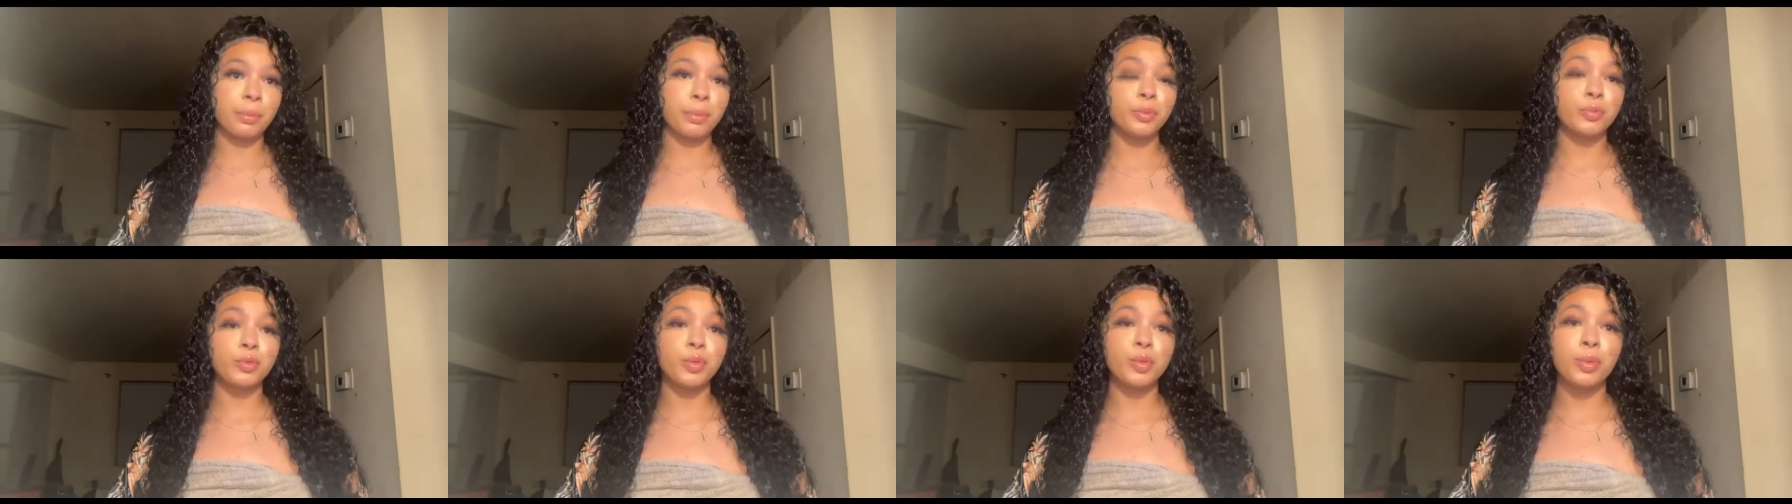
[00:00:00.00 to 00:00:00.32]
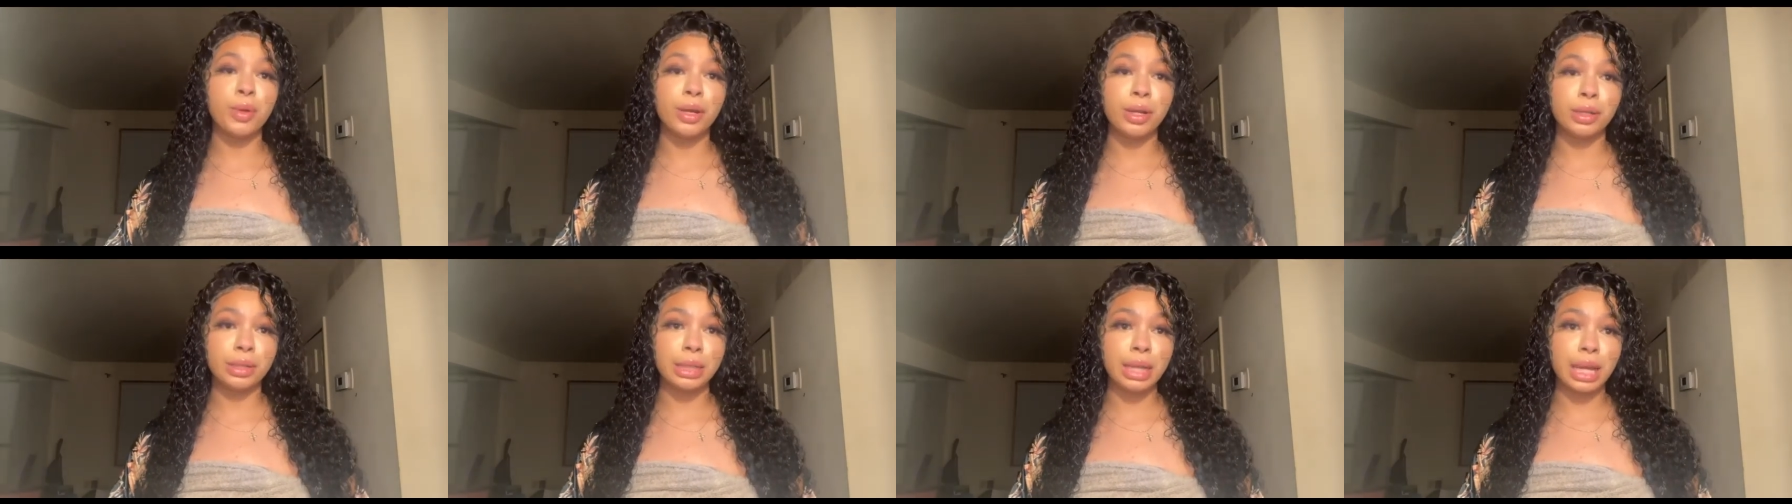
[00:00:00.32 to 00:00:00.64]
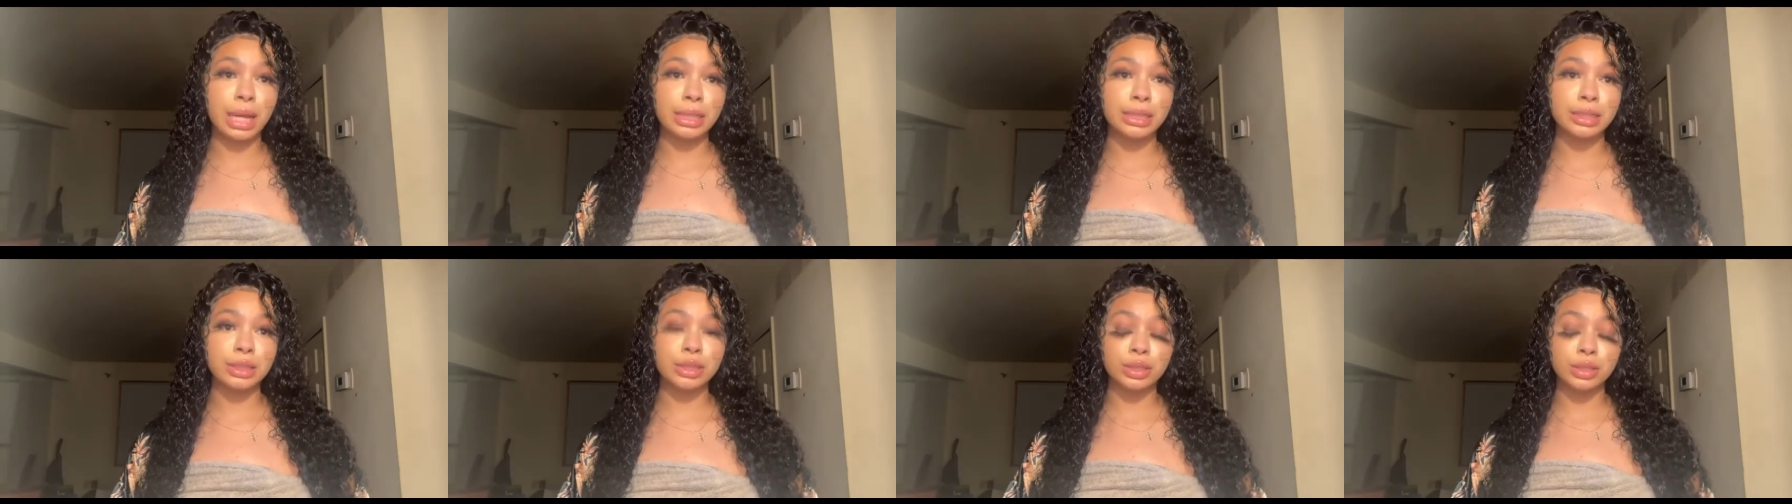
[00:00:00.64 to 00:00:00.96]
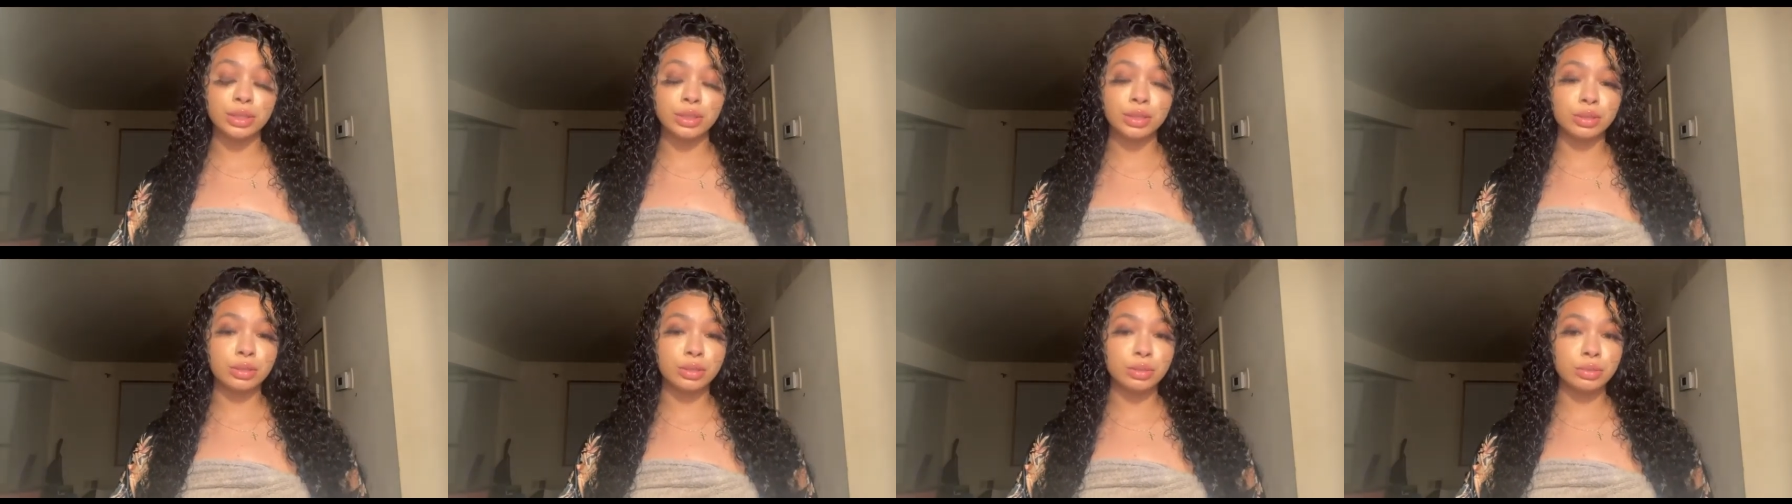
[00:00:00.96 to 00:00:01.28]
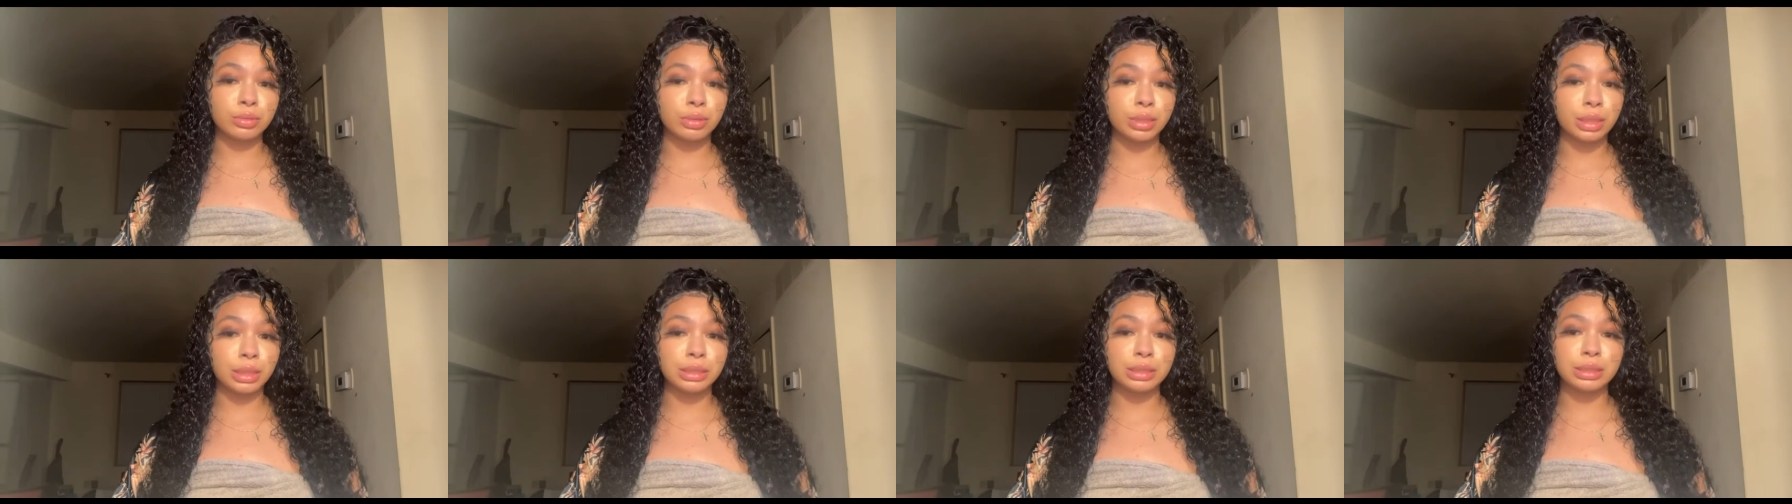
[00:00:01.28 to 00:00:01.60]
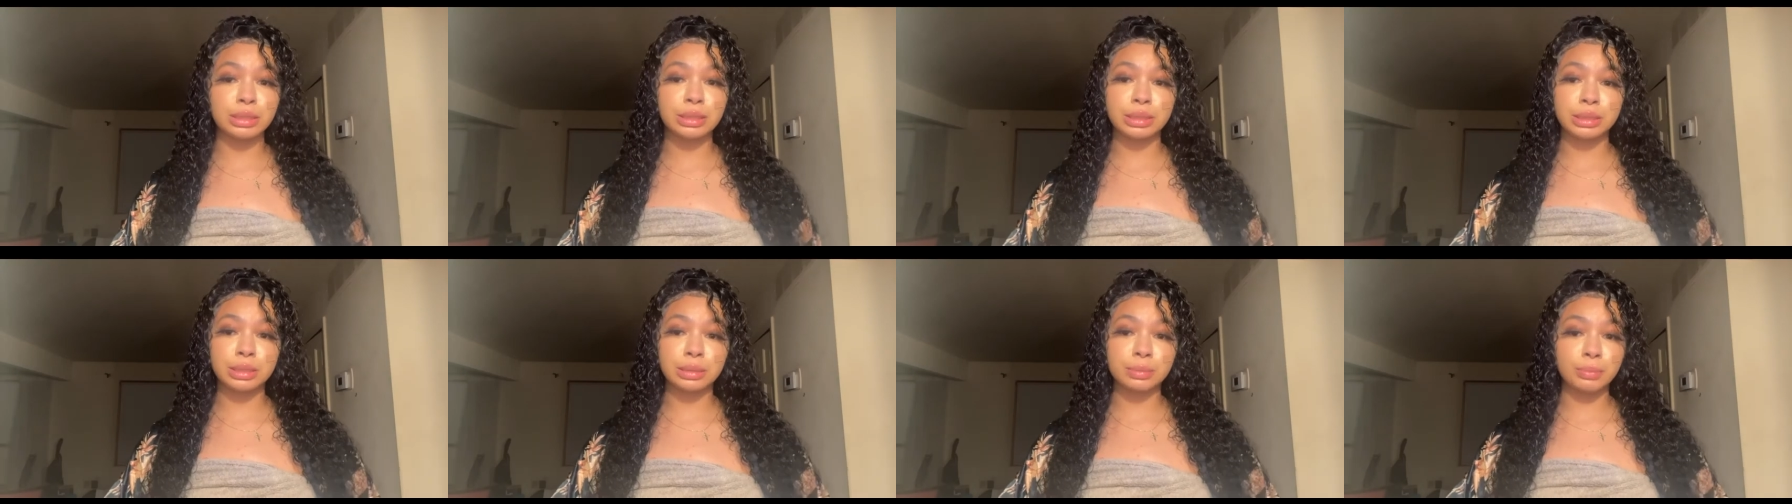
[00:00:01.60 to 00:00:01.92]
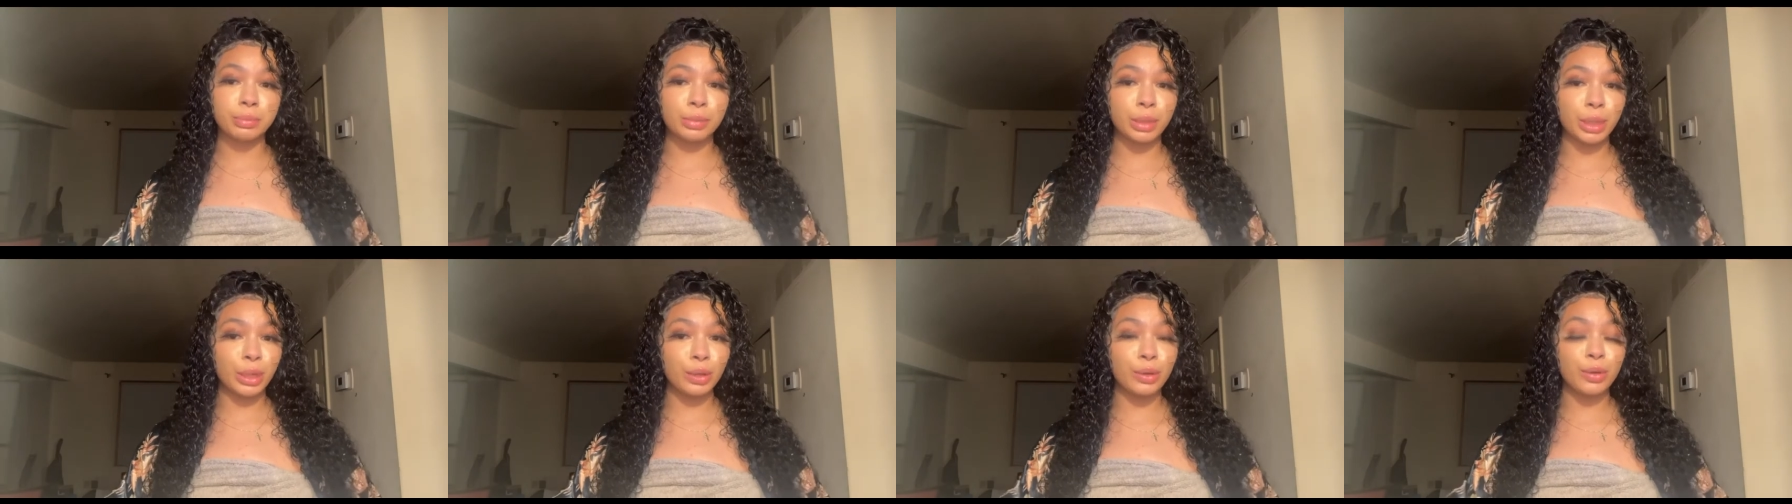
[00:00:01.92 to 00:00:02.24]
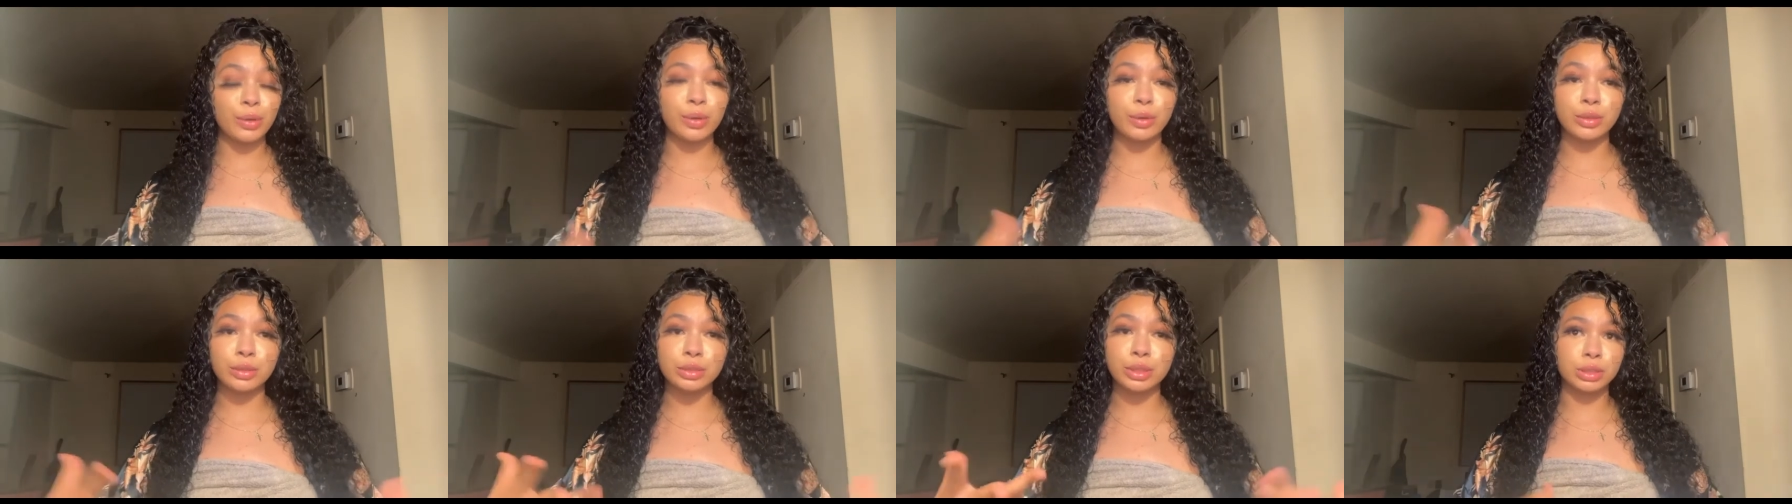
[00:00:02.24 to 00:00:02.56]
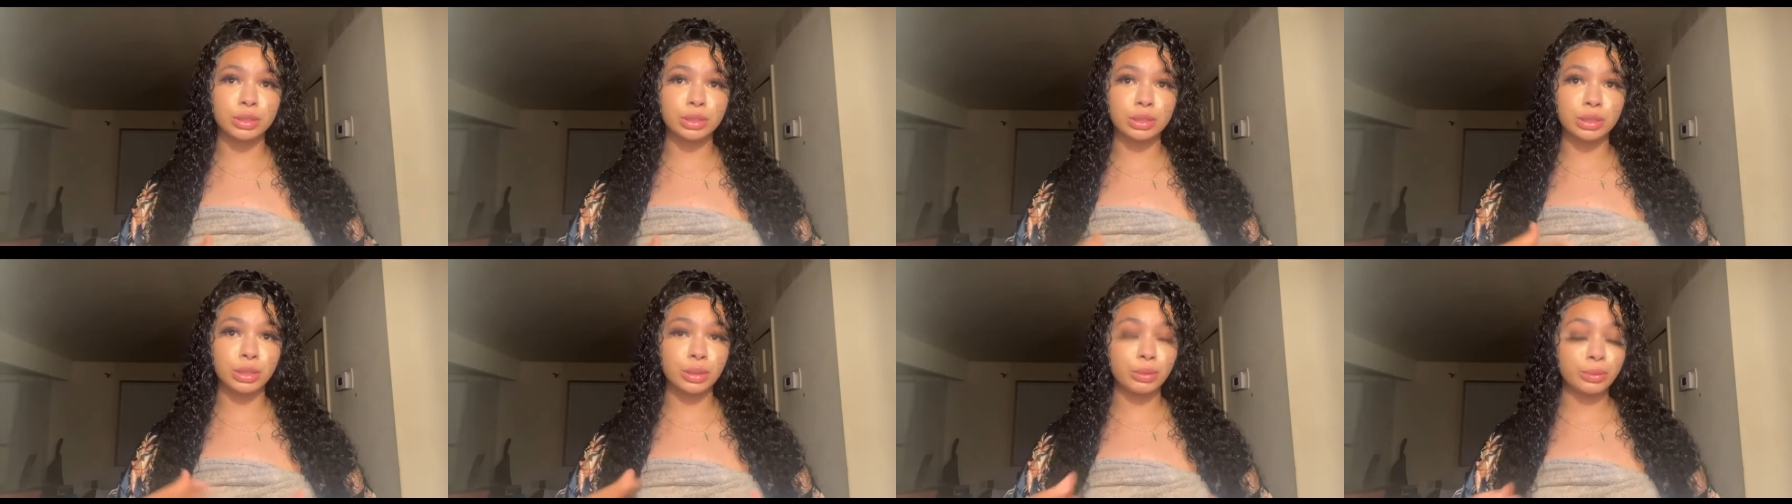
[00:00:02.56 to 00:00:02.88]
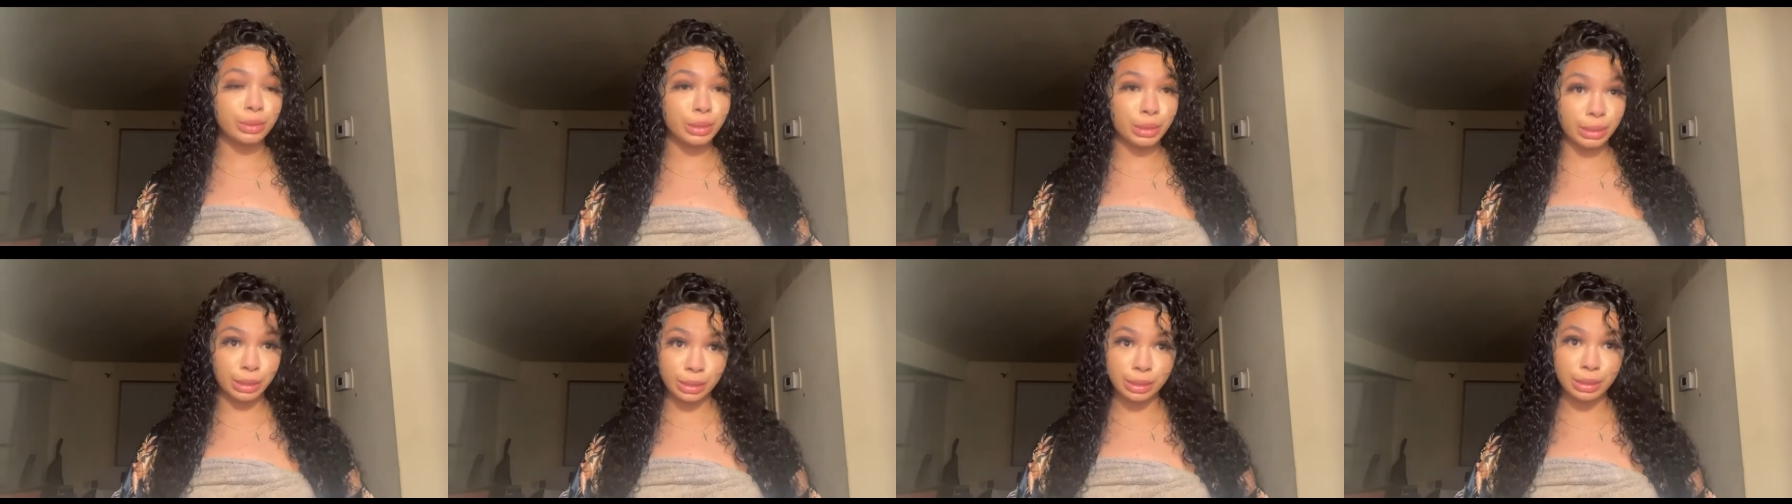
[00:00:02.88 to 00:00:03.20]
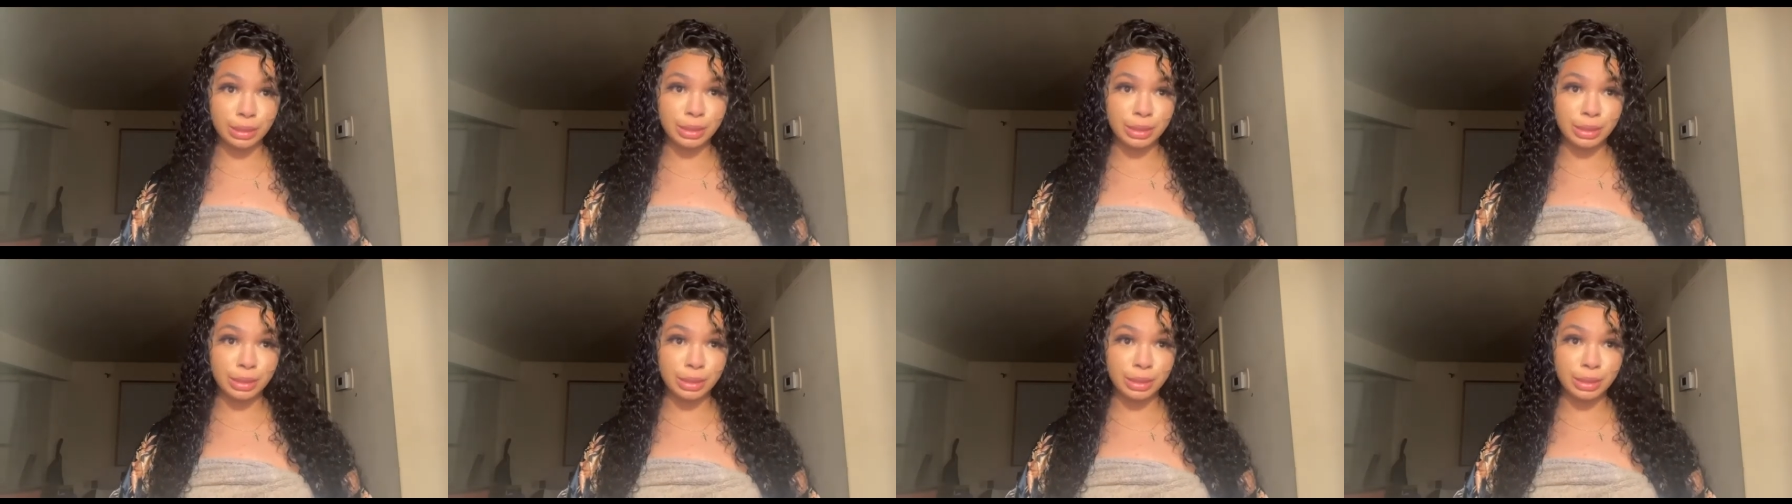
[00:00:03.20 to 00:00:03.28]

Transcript: If you want a nice silky smell, silky